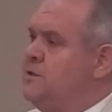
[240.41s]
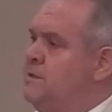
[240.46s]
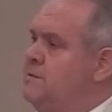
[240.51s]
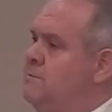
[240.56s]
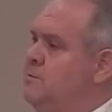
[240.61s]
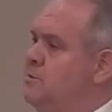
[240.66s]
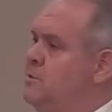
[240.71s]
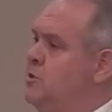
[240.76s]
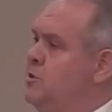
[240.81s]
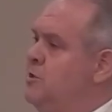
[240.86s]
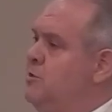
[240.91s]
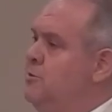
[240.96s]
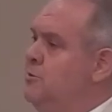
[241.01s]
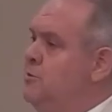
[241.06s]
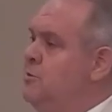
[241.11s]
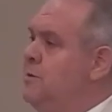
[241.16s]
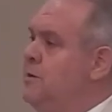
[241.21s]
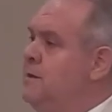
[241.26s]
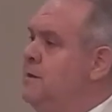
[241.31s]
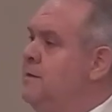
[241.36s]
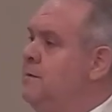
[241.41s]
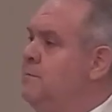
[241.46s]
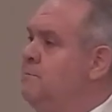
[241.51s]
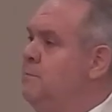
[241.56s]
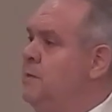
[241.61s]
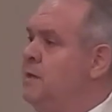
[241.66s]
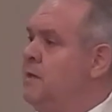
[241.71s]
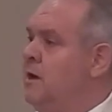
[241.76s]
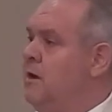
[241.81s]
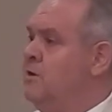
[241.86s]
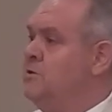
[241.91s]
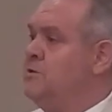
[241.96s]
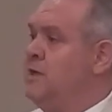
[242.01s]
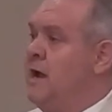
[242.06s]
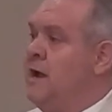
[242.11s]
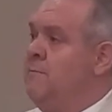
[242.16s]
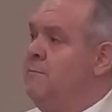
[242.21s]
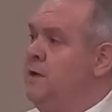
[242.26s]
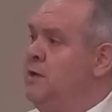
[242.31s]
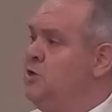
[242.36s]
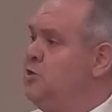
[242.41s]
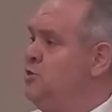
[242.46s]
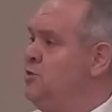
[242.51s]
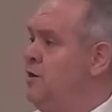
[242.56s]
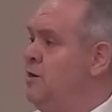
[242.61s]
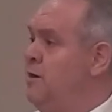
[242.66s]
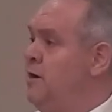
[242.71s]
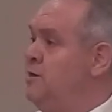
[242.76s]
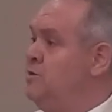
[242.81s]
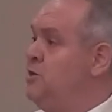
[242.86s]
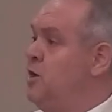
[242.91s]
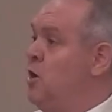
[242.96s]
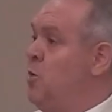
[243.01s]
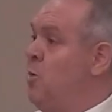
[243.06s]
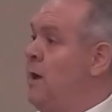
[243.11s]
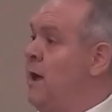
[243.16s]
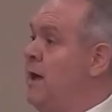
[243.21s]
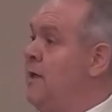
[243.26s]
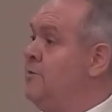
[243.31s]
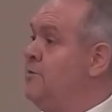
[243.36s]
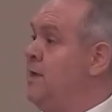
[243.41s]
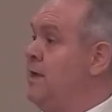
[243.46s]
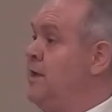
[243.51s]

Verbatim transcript: in the two because our missionaries go out,